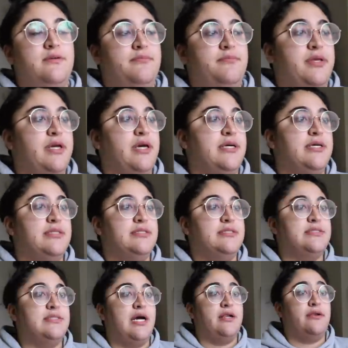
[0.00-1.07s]

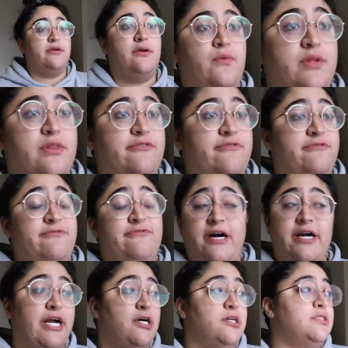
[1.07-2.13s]
because I don't know what the
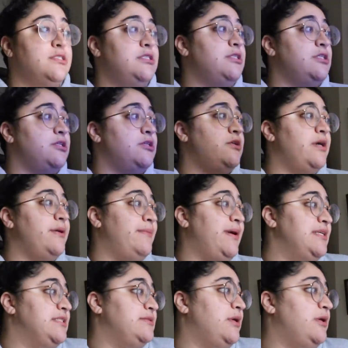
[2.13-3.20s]
fuck else to do. I
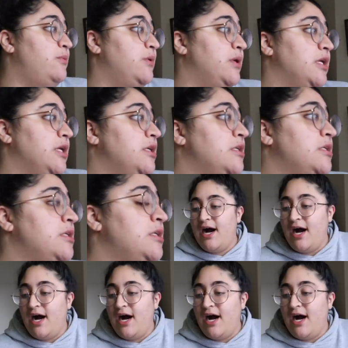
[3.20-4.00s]
might as well work.